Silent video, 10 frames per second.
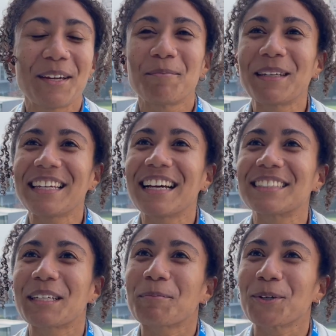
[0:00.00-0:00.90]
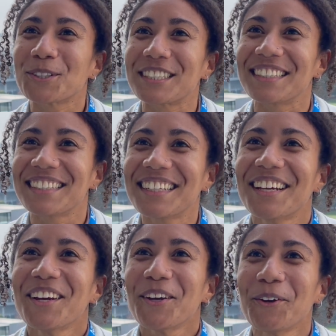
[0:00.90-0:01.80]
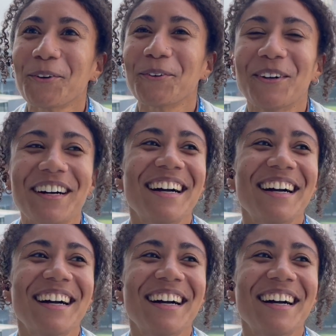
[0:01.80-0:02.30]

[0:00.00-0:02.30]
me as a person who,